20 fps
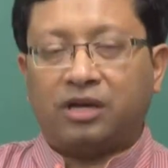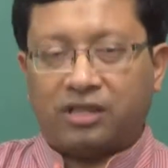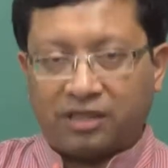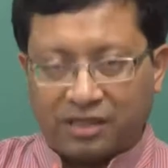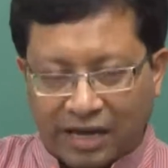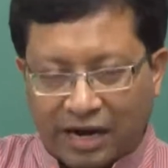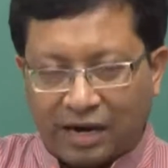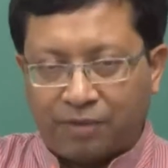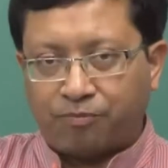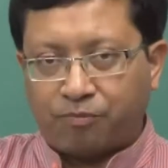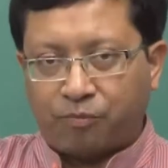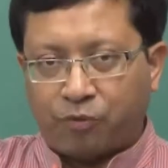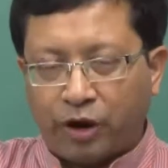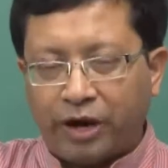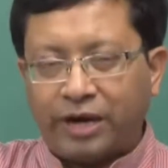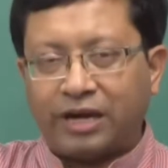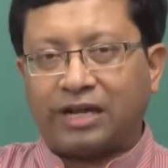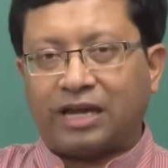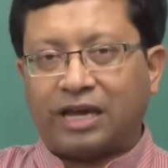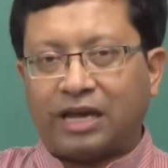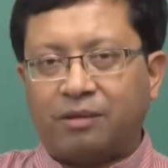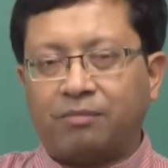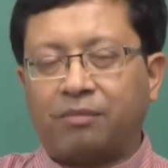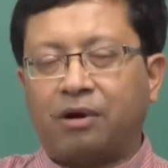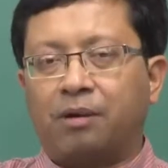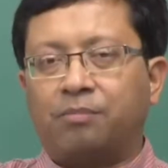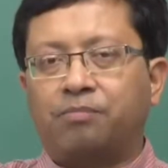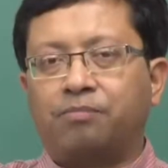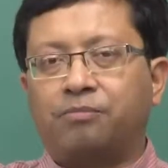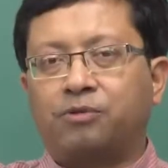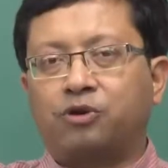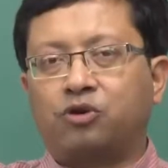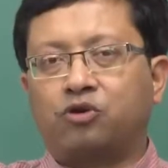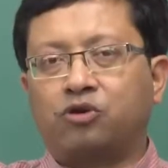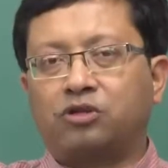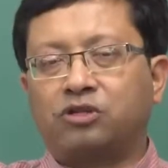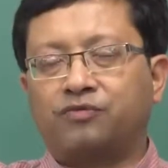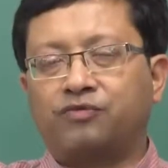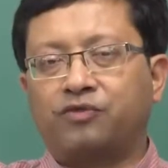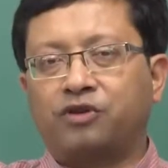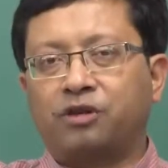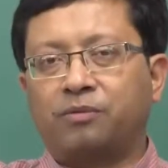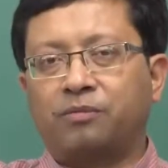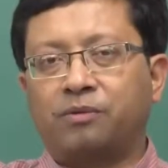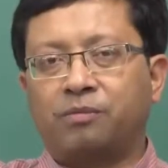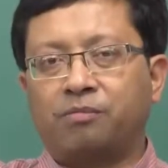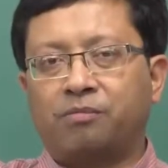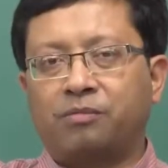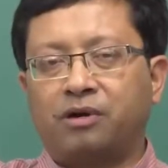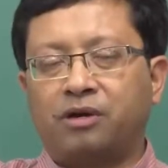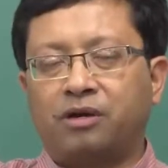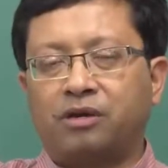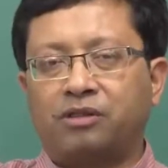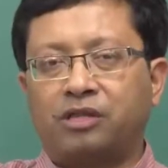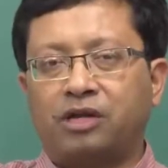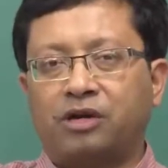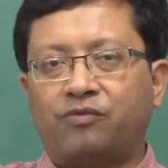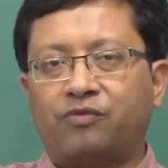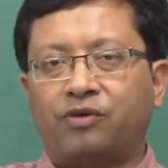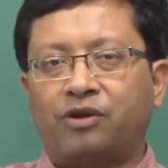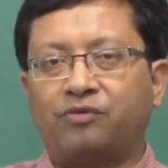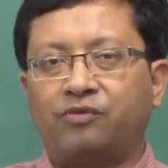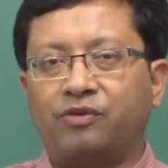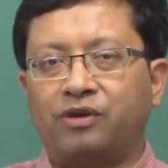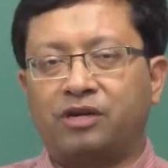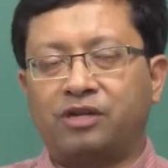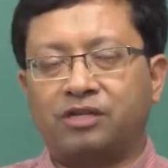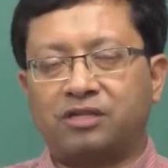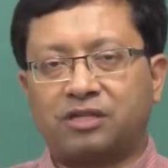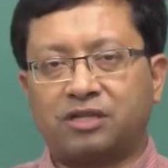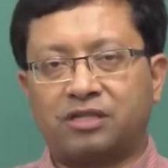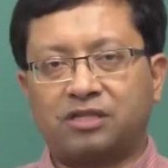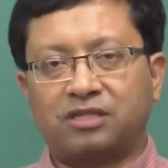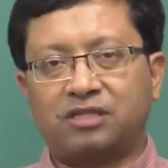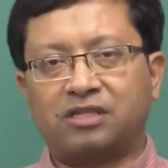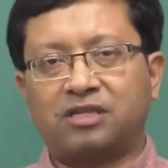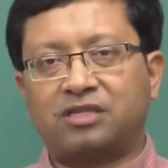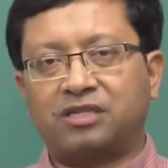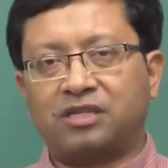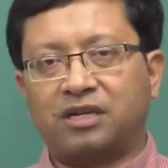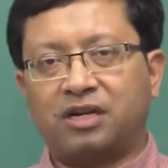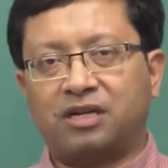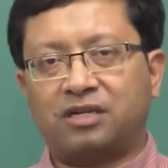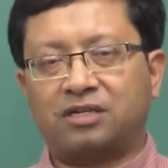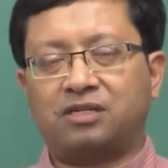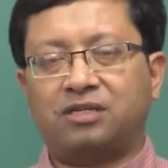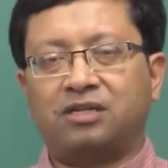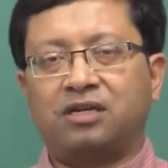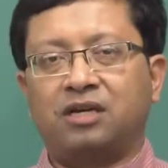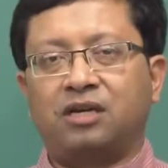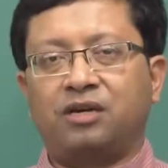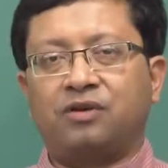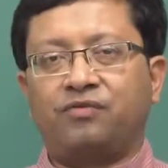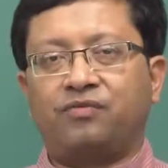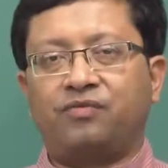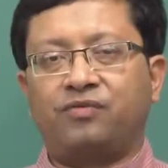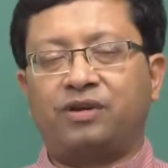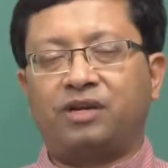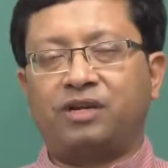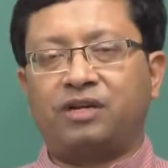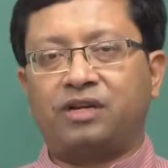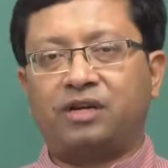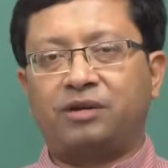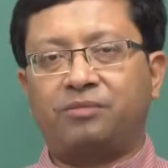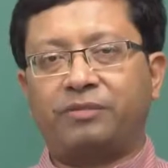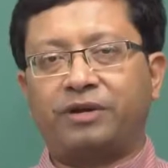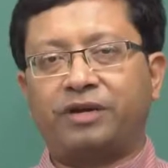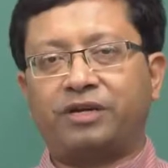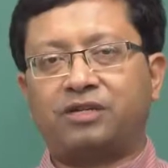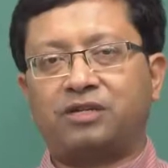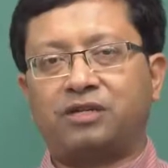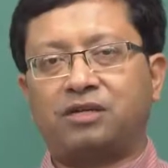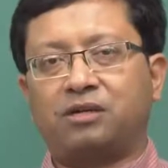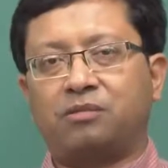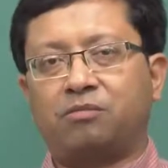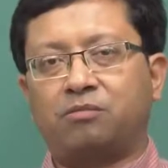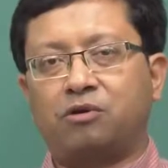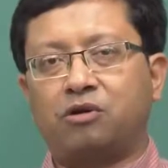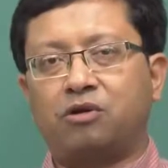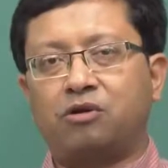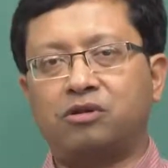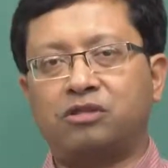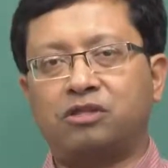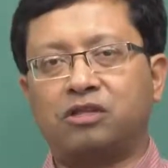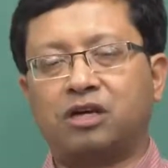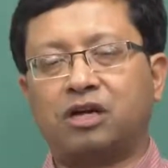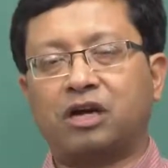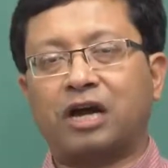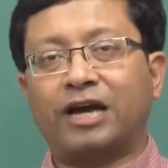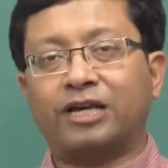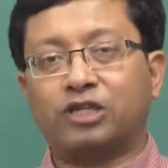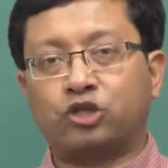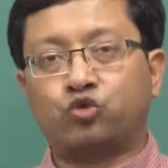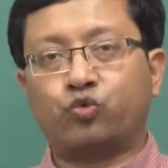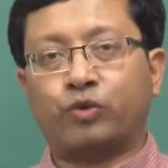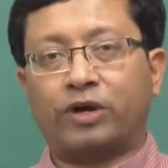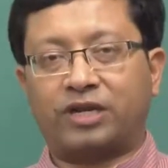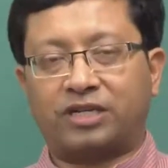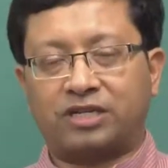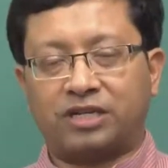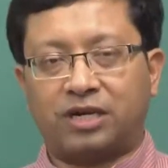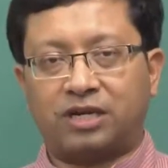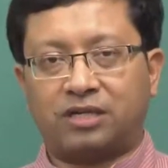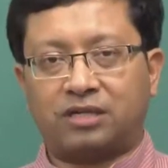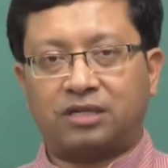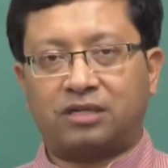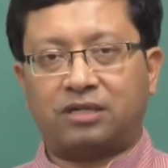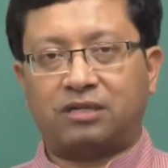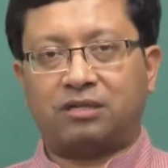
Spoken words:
that point came up because if you remember that when we were discussing the charts we did mention about the chi-square chart